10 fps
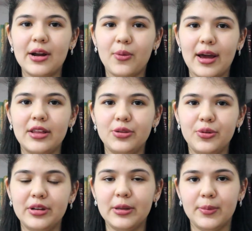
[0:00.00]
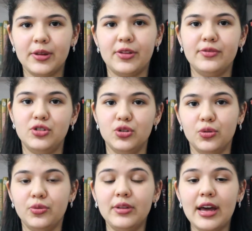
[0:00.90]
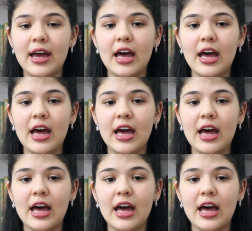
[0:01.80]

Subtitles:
I read during the month of June.